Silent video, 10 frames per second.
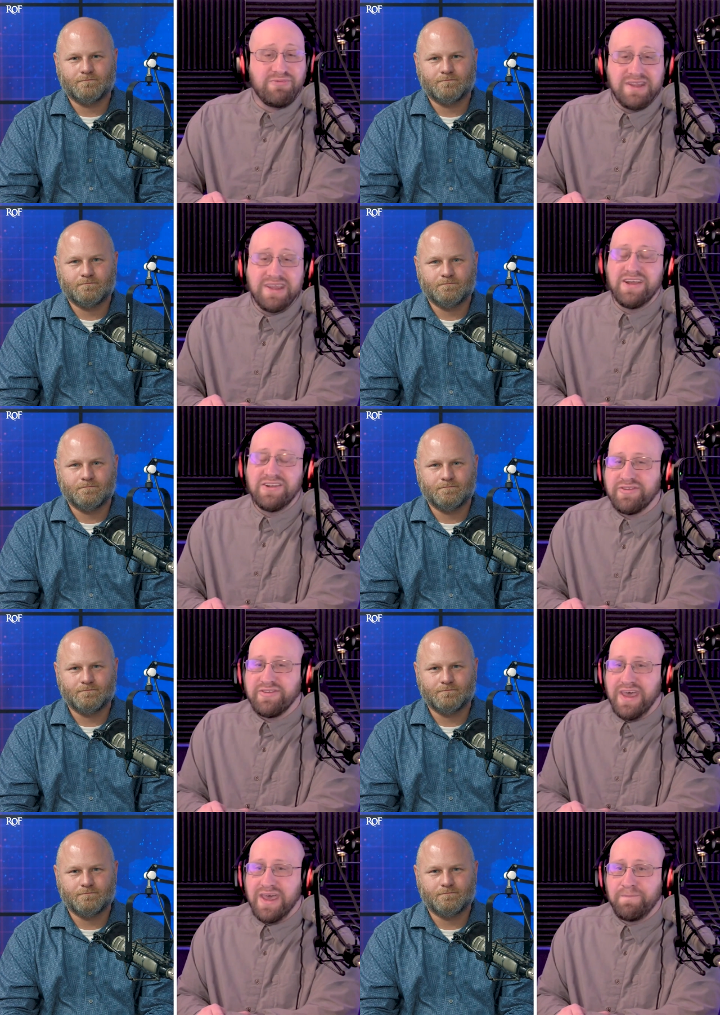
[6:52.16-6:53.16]
Speaker 1: really
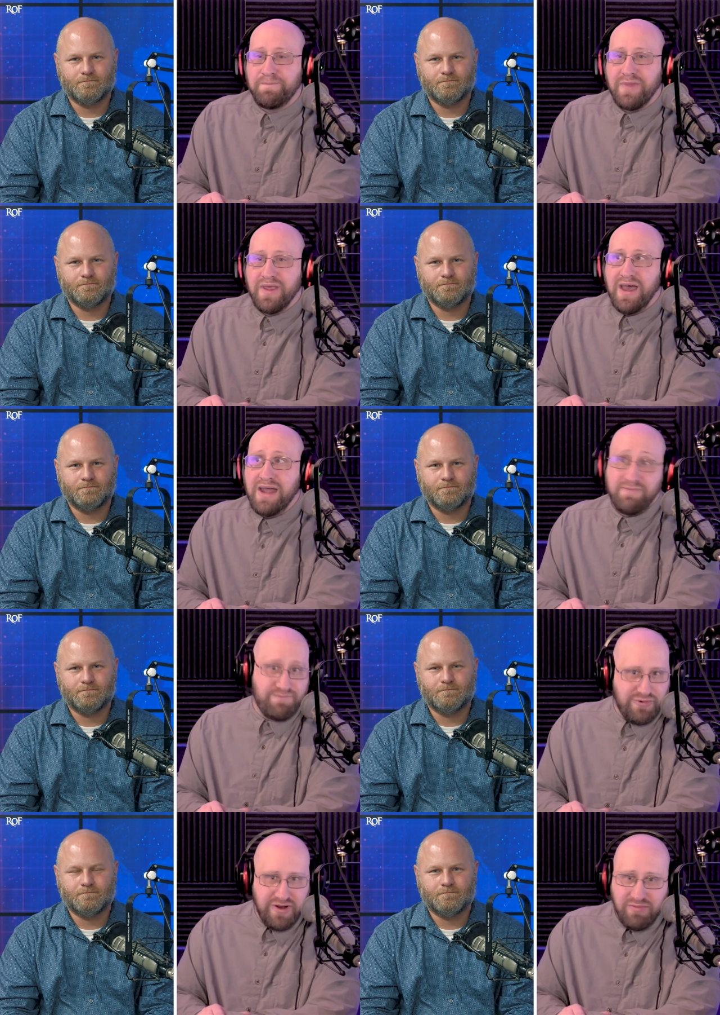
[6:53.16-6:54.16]
interesting
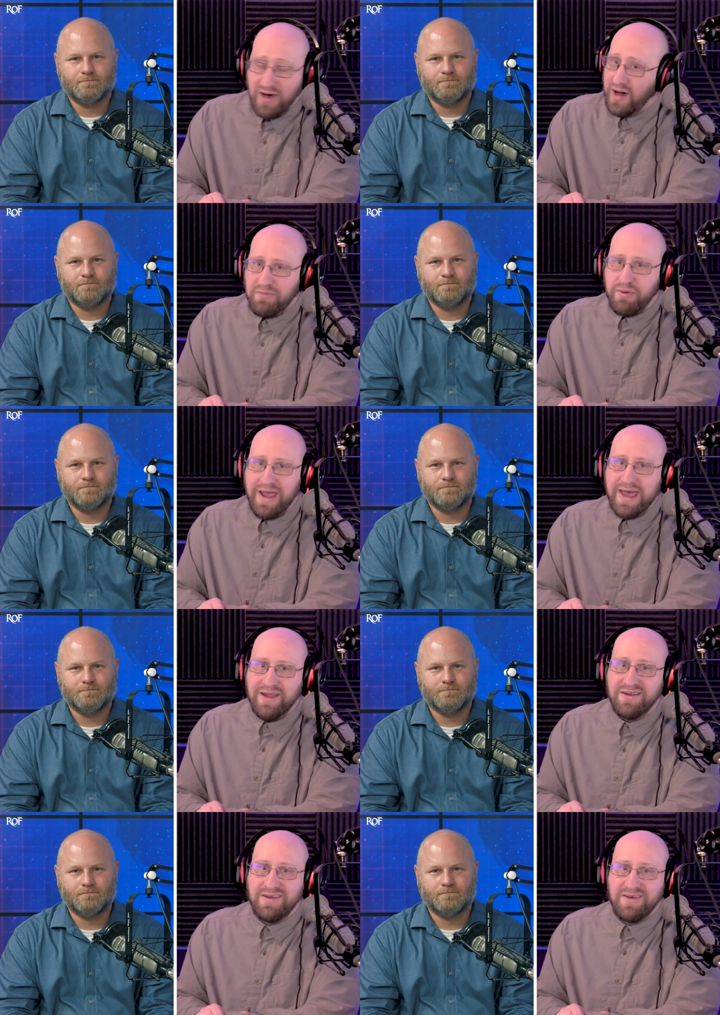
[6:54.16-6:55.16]
and pretty on
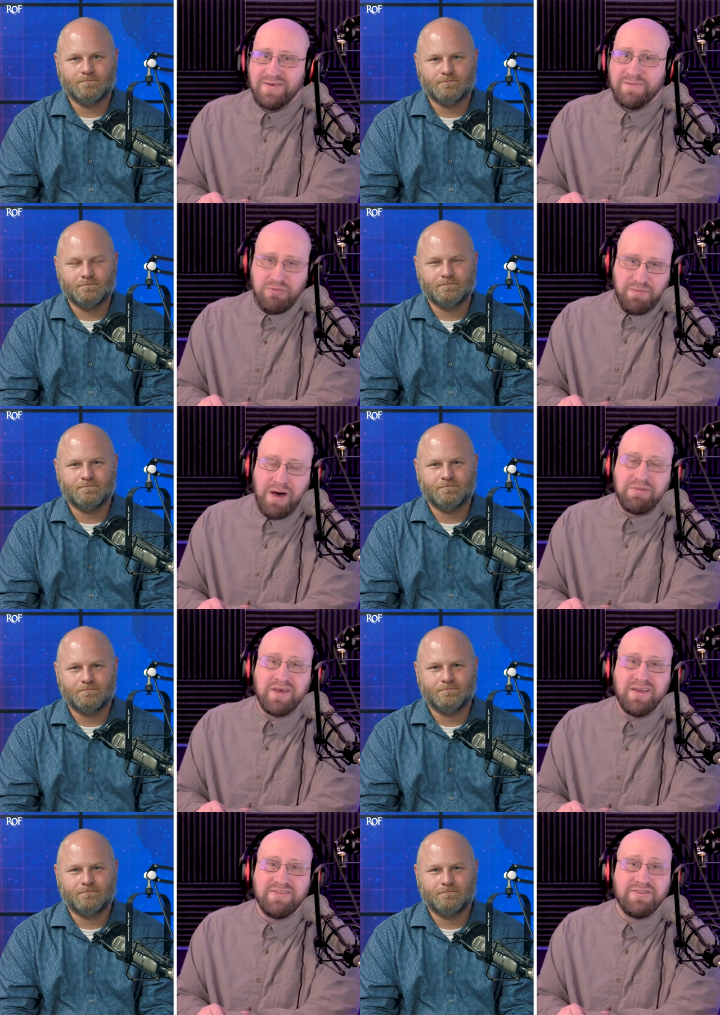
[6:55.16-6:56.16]
brand for
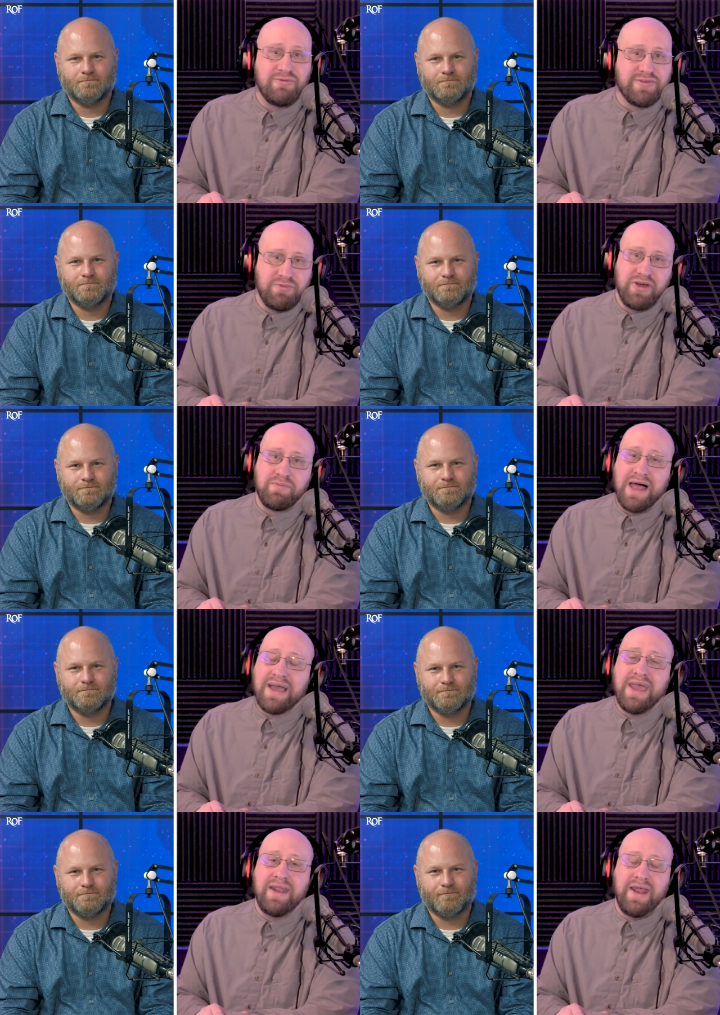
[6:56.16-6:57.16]
Republicans to exploit a
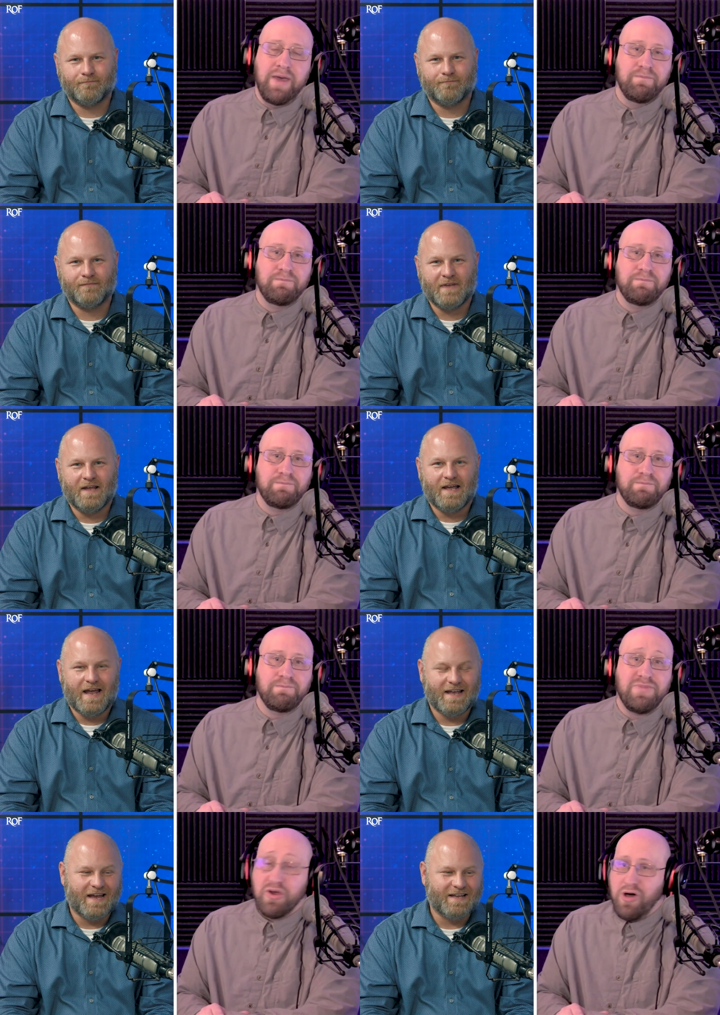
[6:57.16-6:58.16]
black candidate.
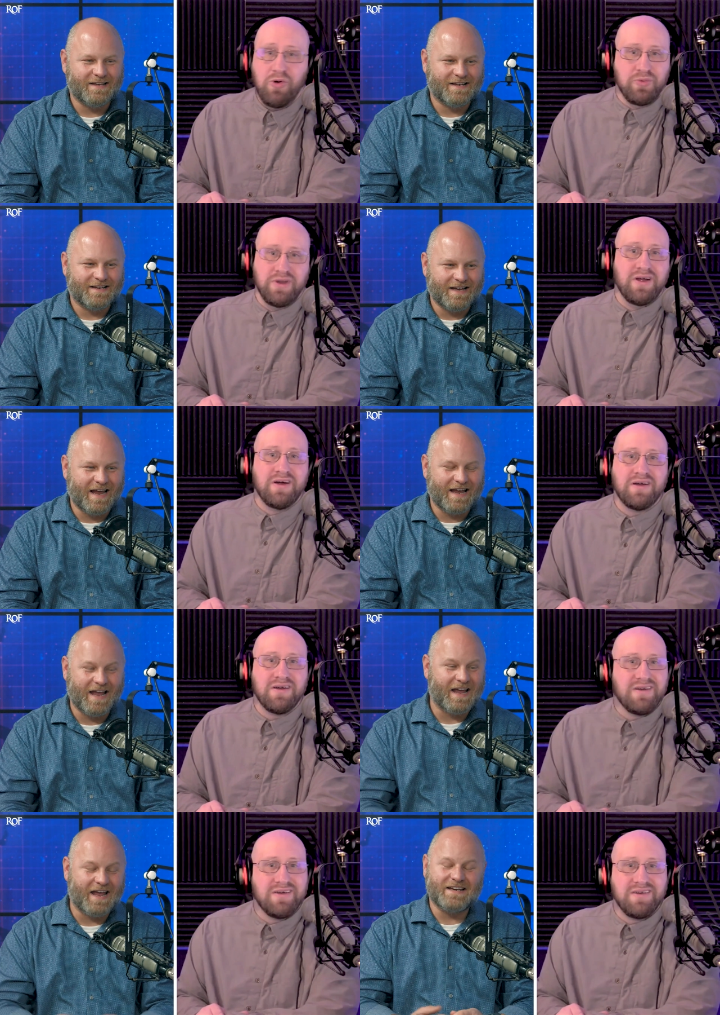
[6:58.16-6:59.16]
Speaker 2: And, their and, own
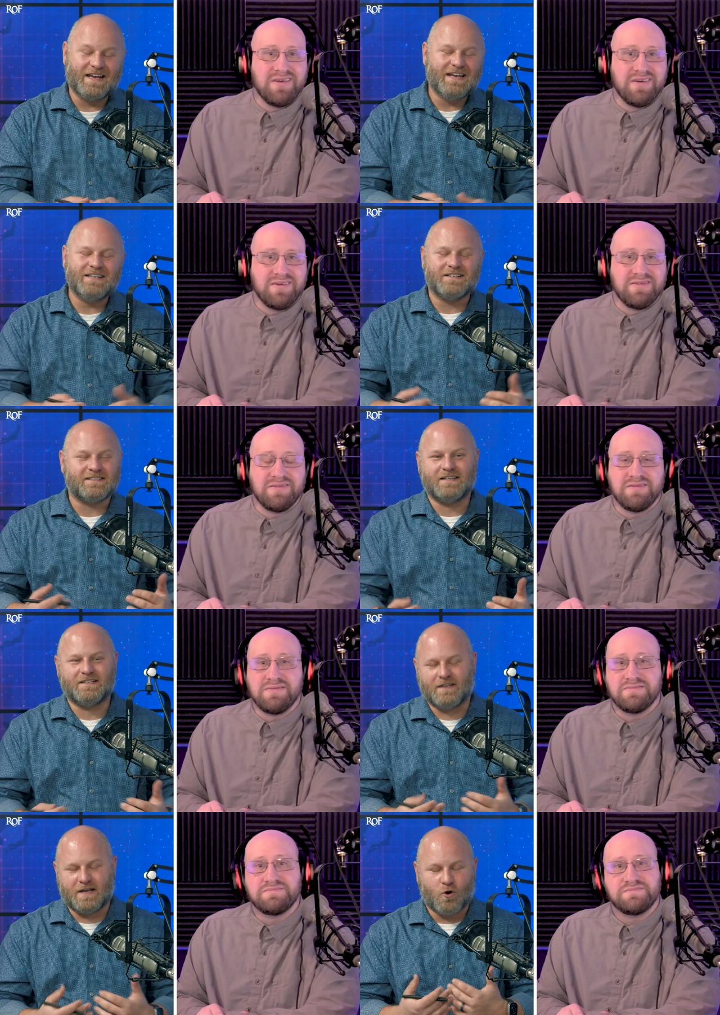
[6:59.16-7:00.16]
and, he
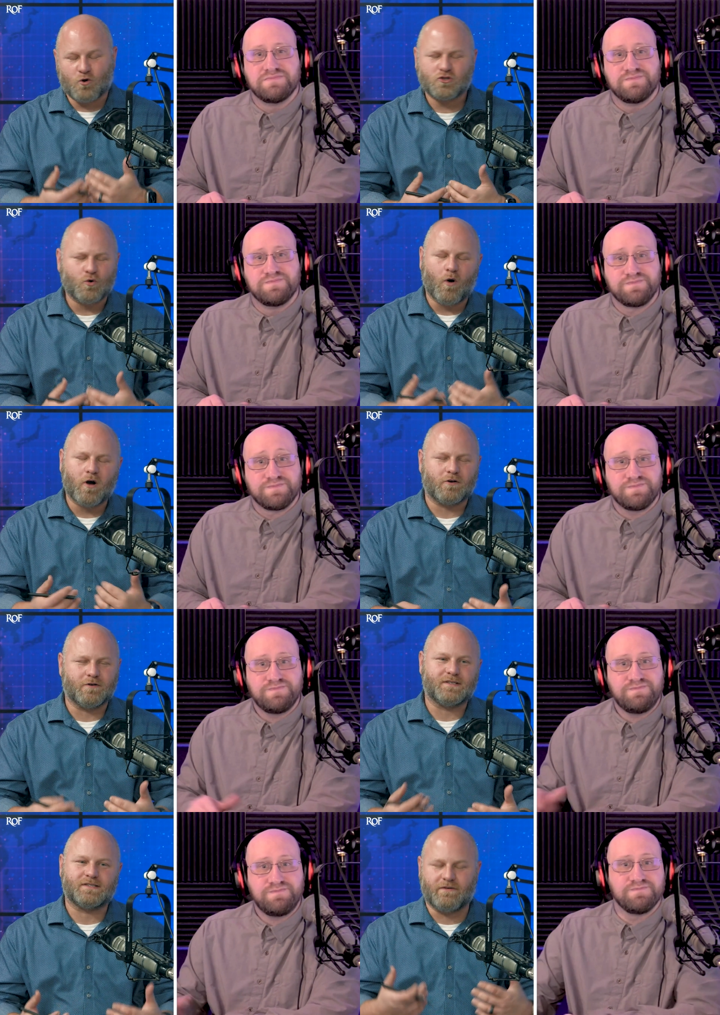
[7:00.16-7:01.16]
doesn't like Herschel Walker
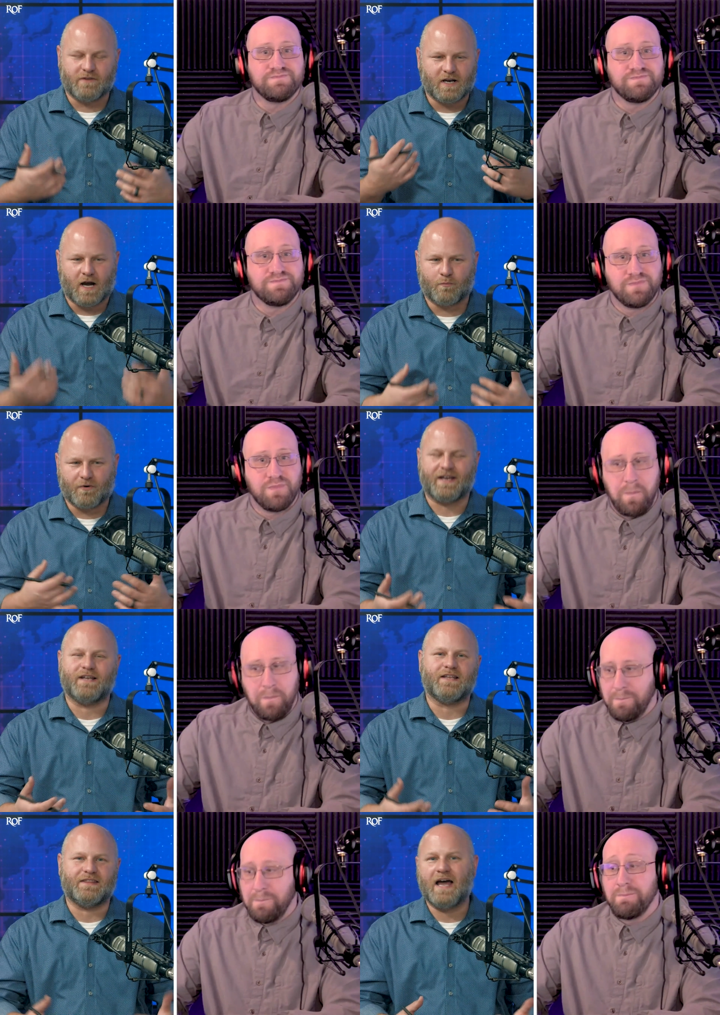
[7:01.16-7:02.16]
doesn't even
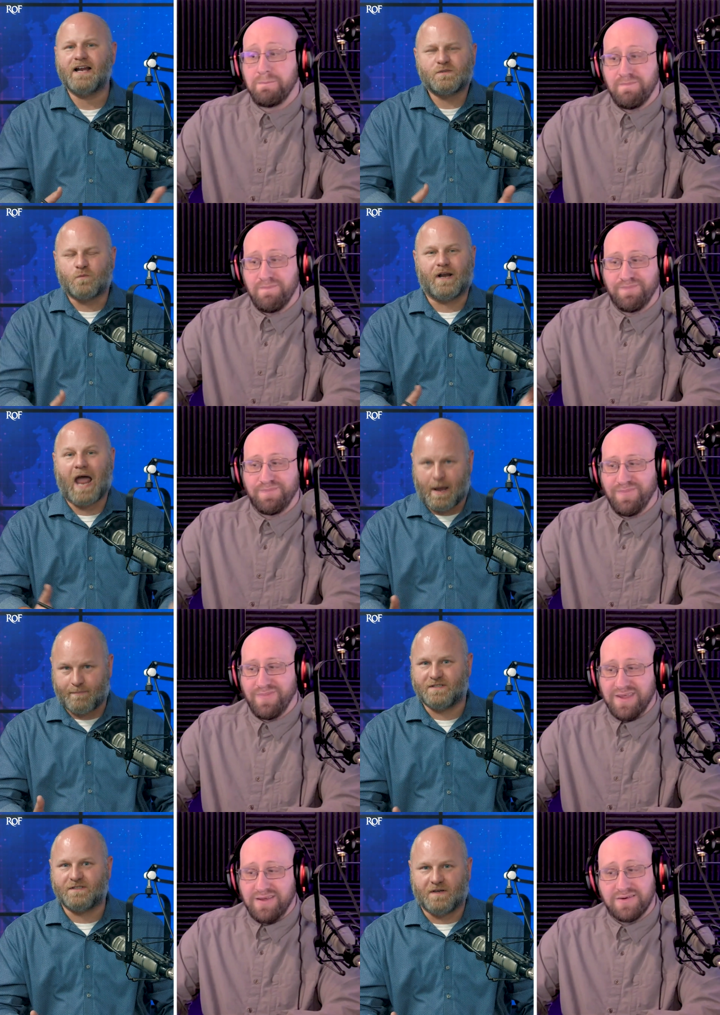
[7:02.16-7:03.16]
comprehend that that is what
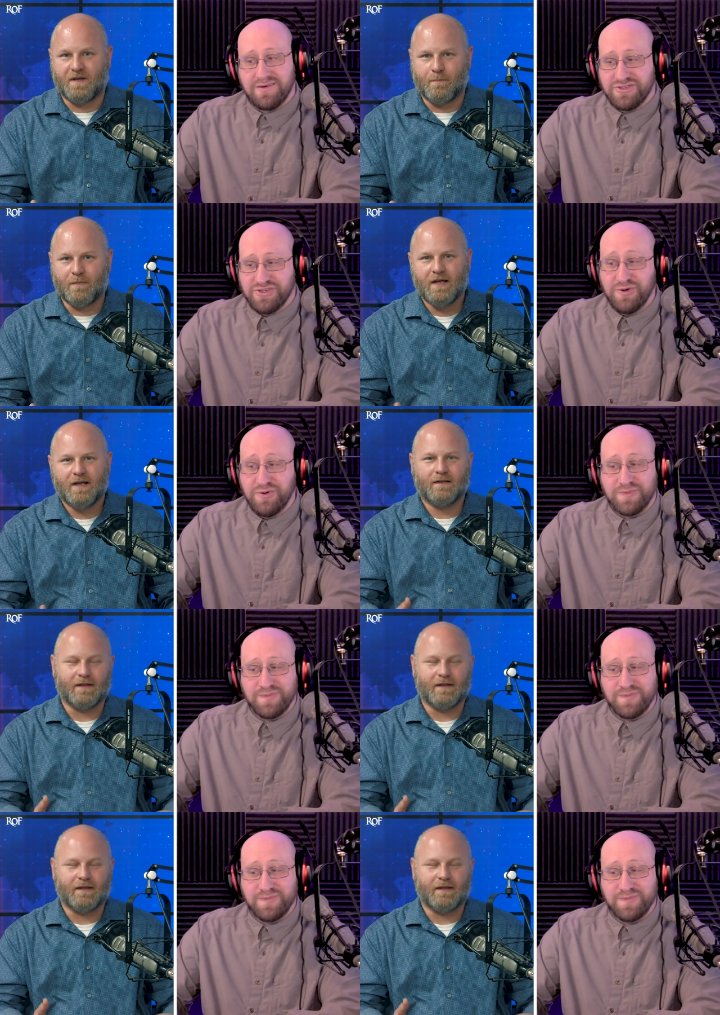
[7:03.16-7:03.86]
happened to him. True.